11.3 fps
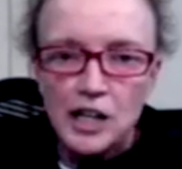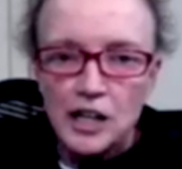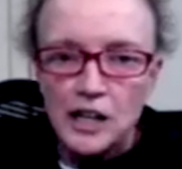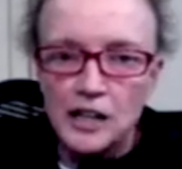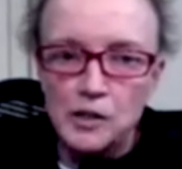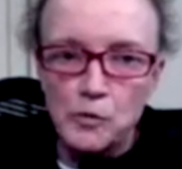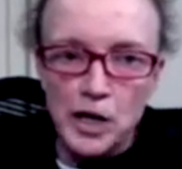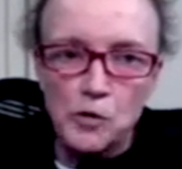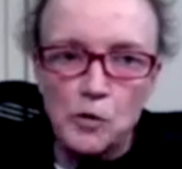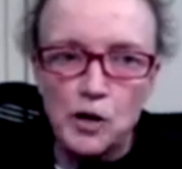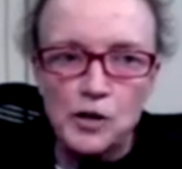And the way it
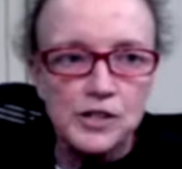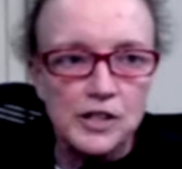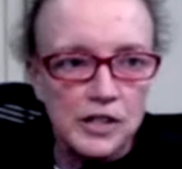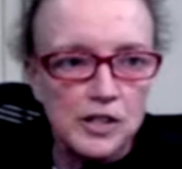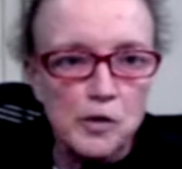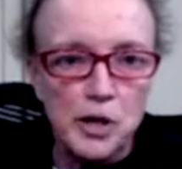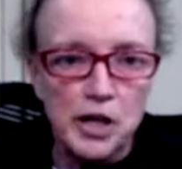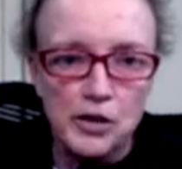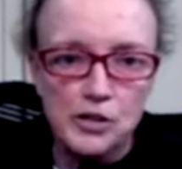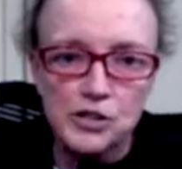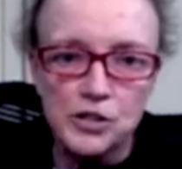works is
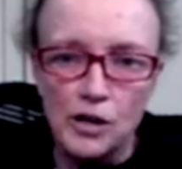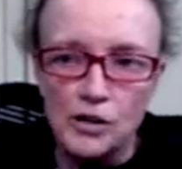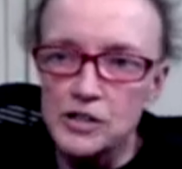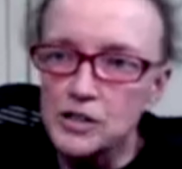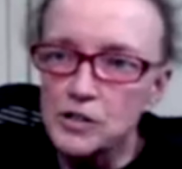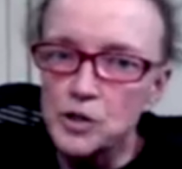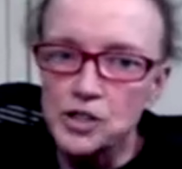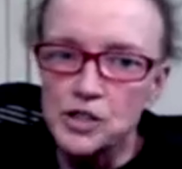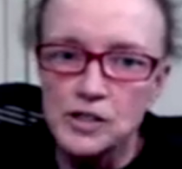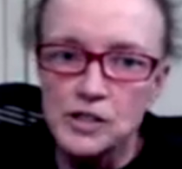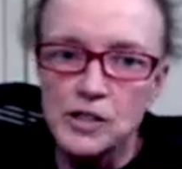peristalsis, which
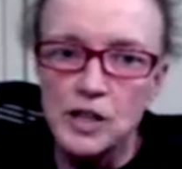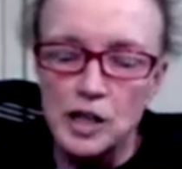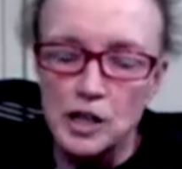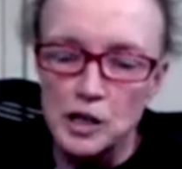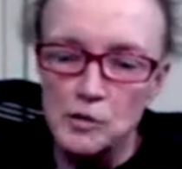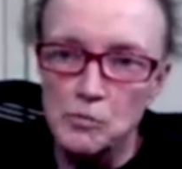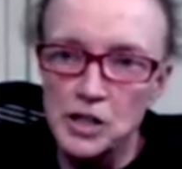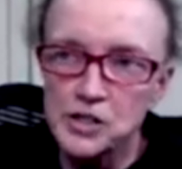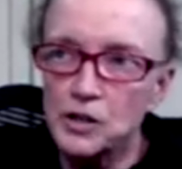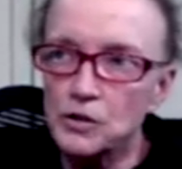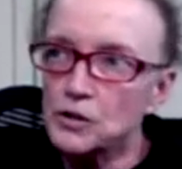is a
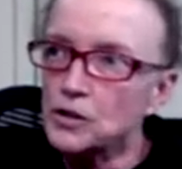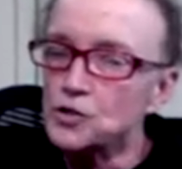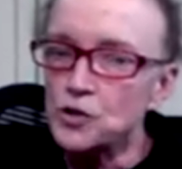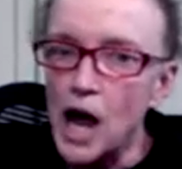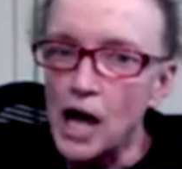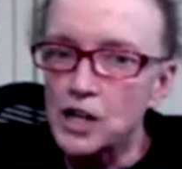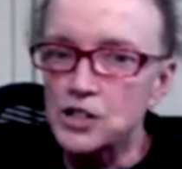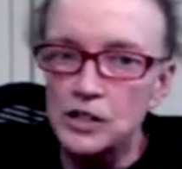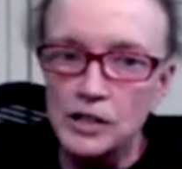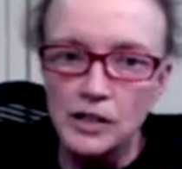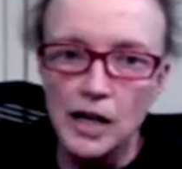muscular
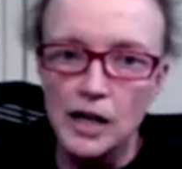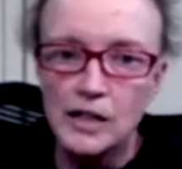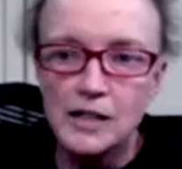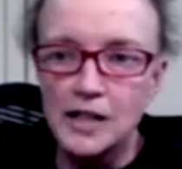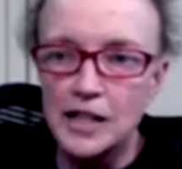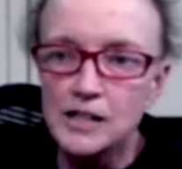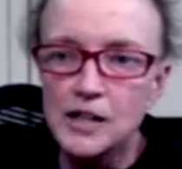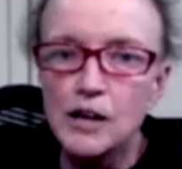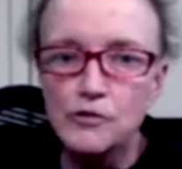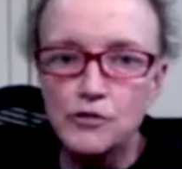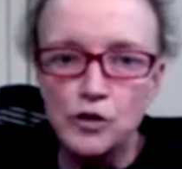contraction that takes
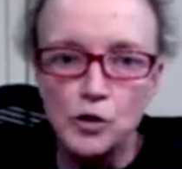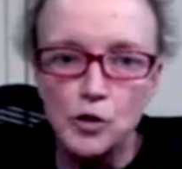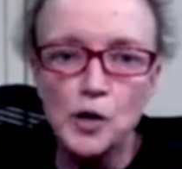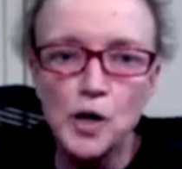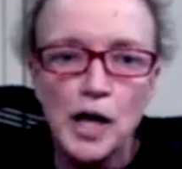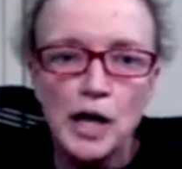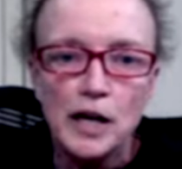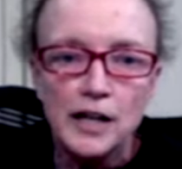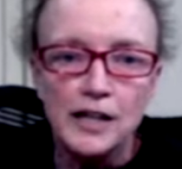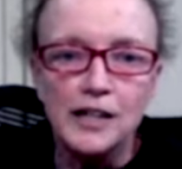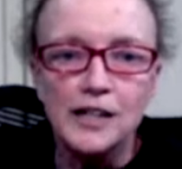our food
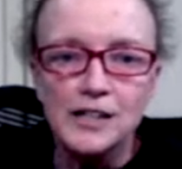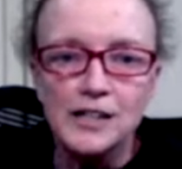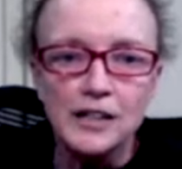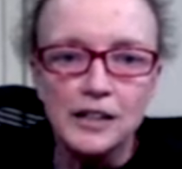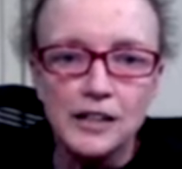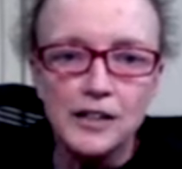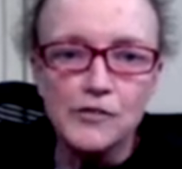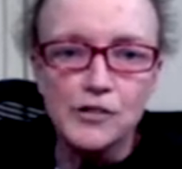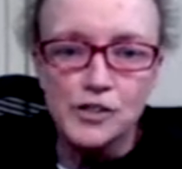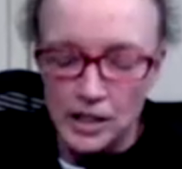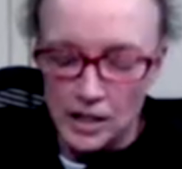and
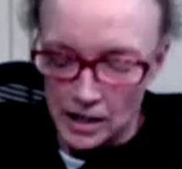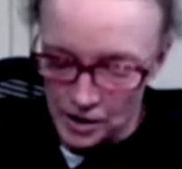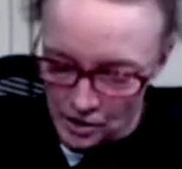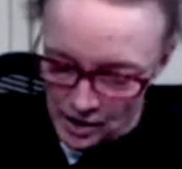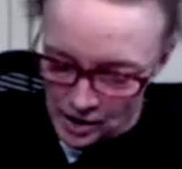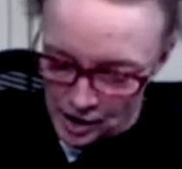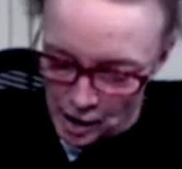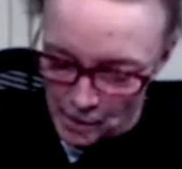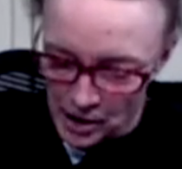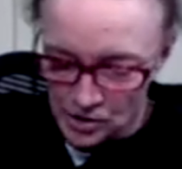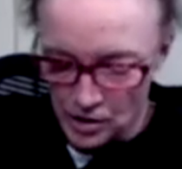delivers it into the
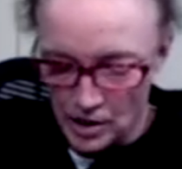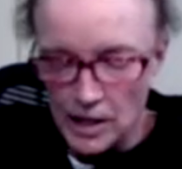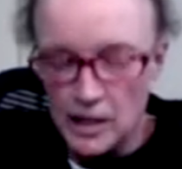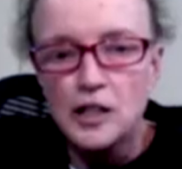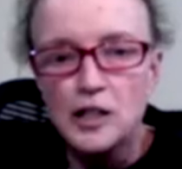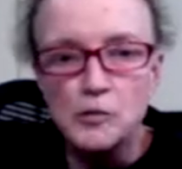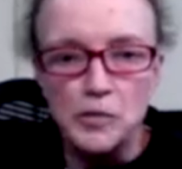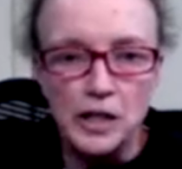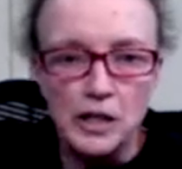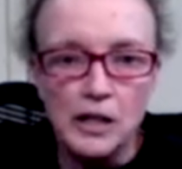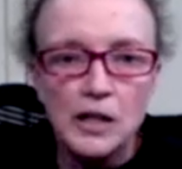stomach so that it can
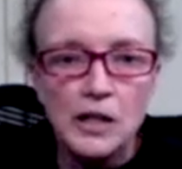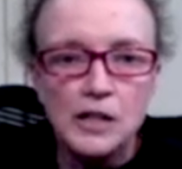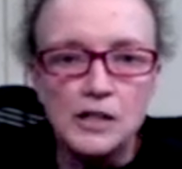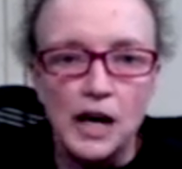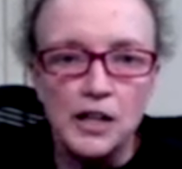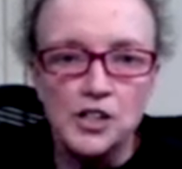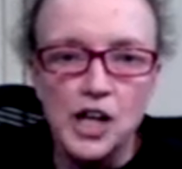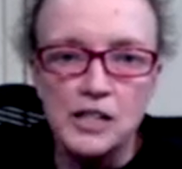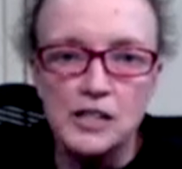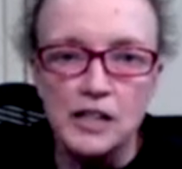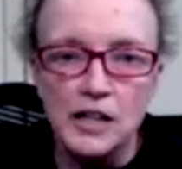be
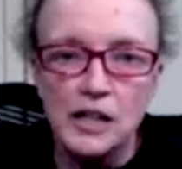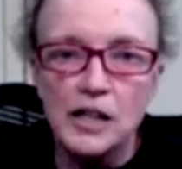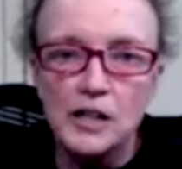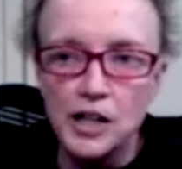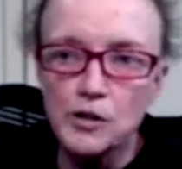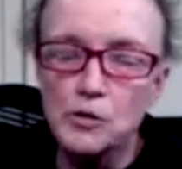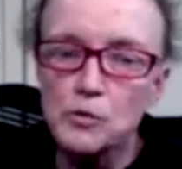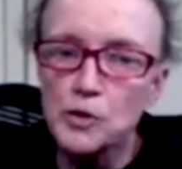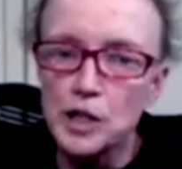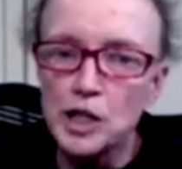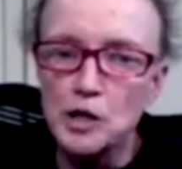digested. The other
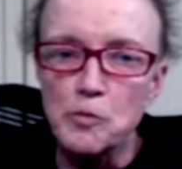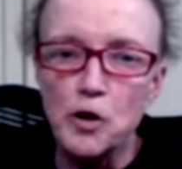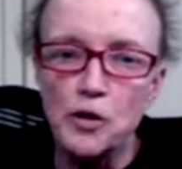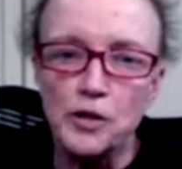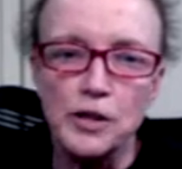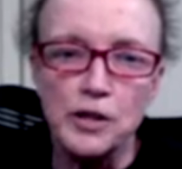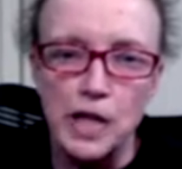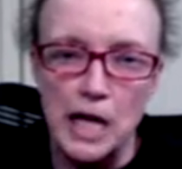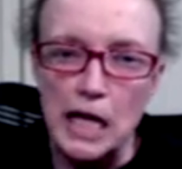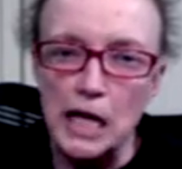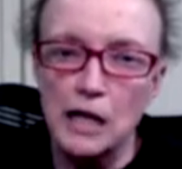really important
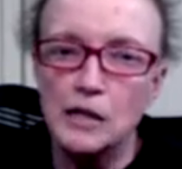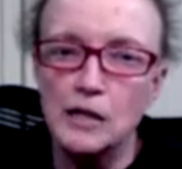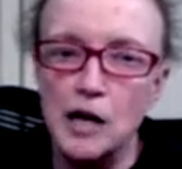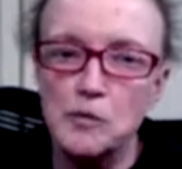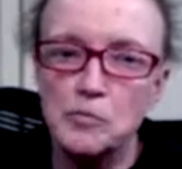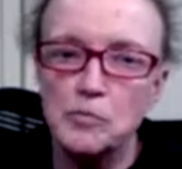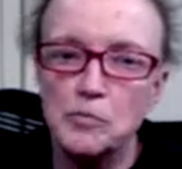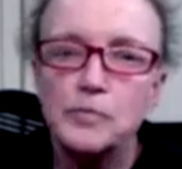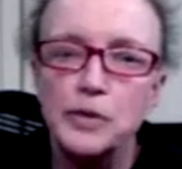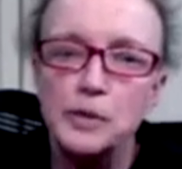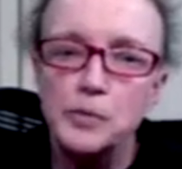thing that
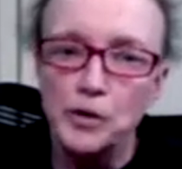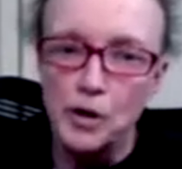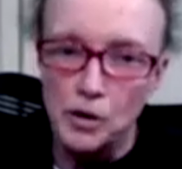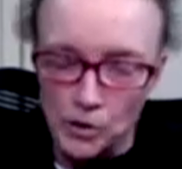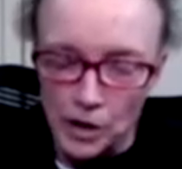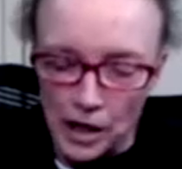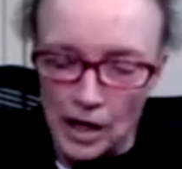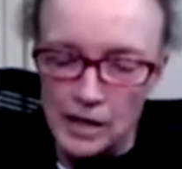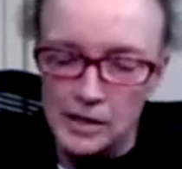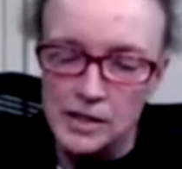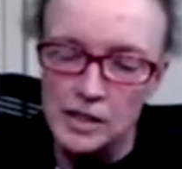people don't
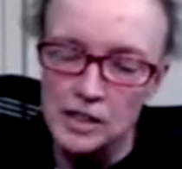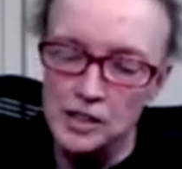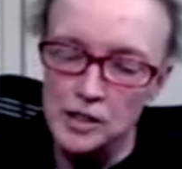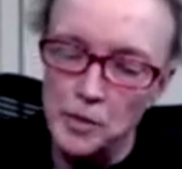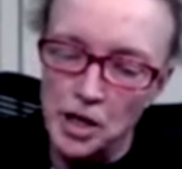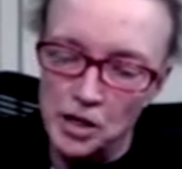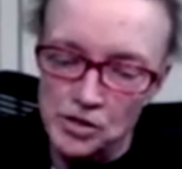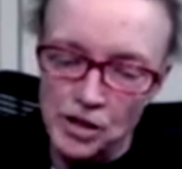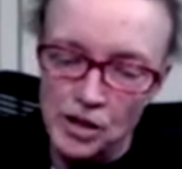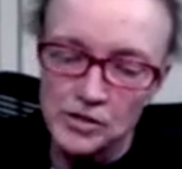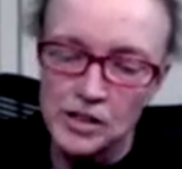realize is the
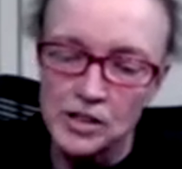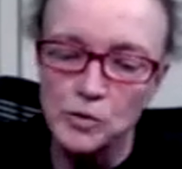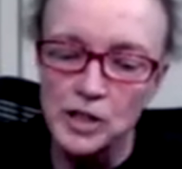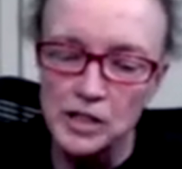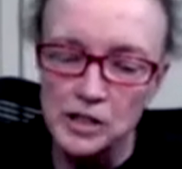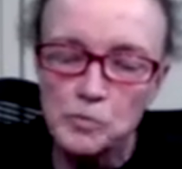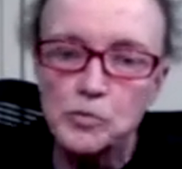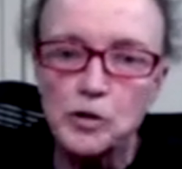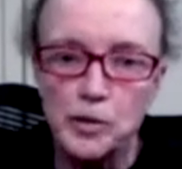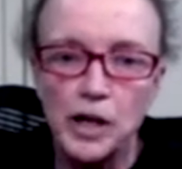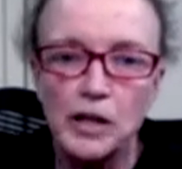peristalsis, when it's
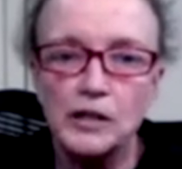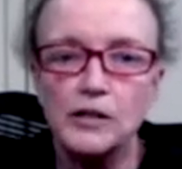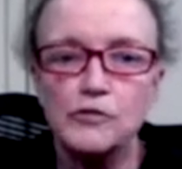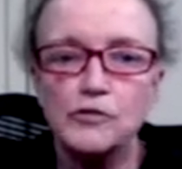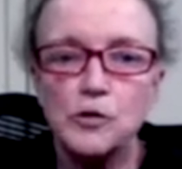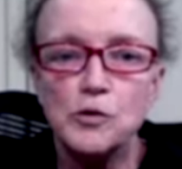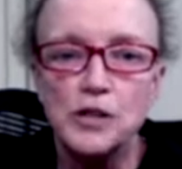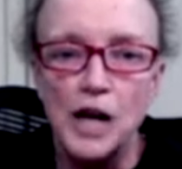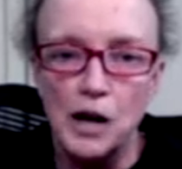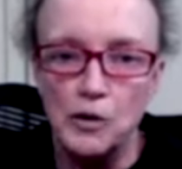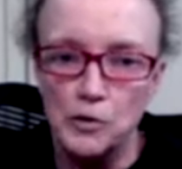propelling the food
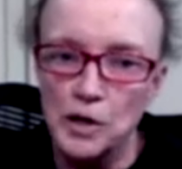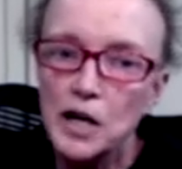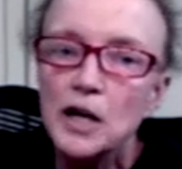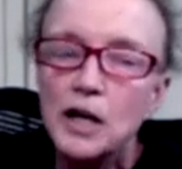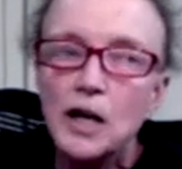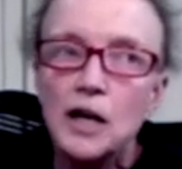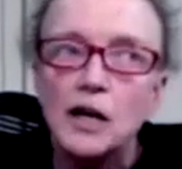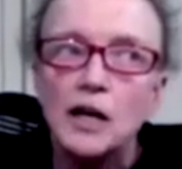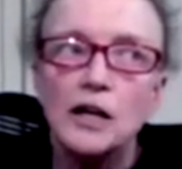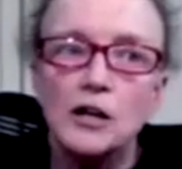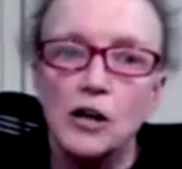down,
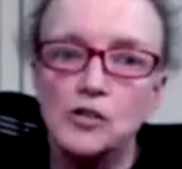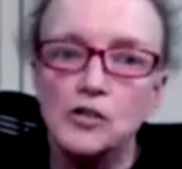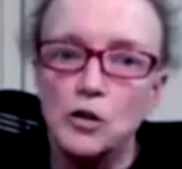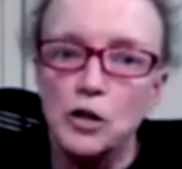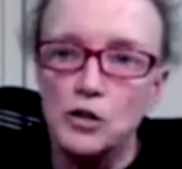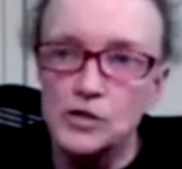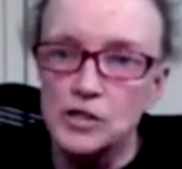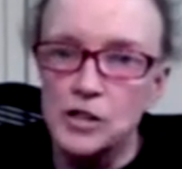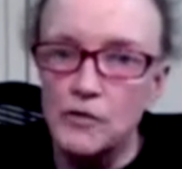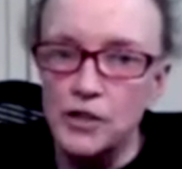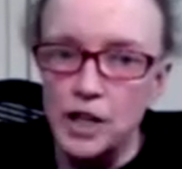it also closes
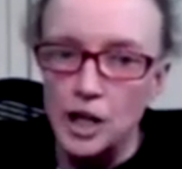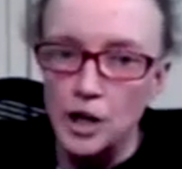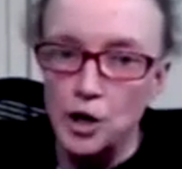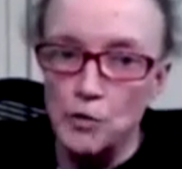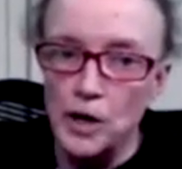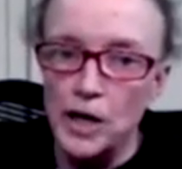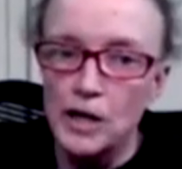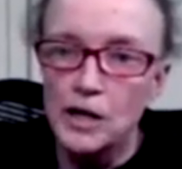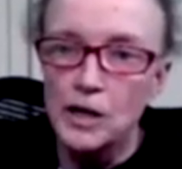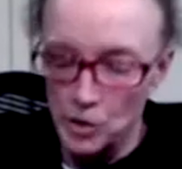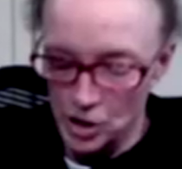off the airway,
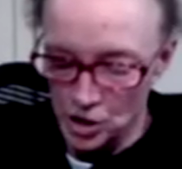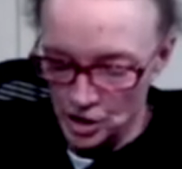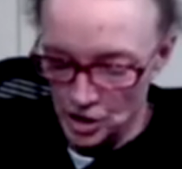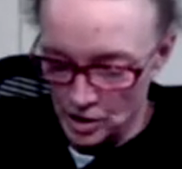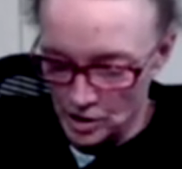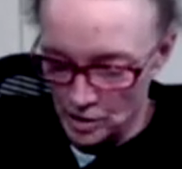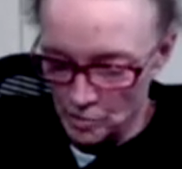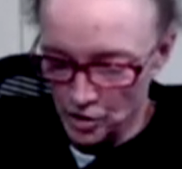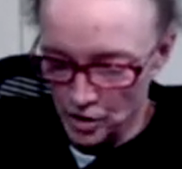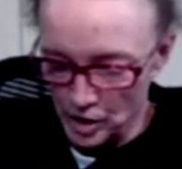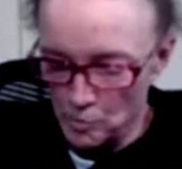which is
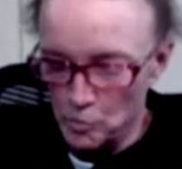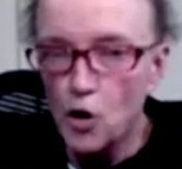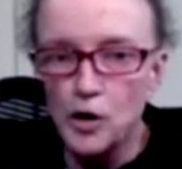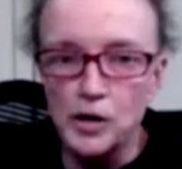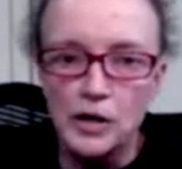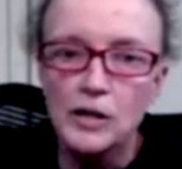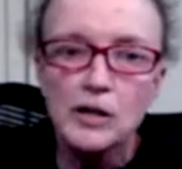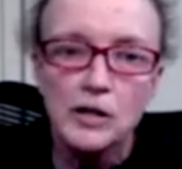pretty important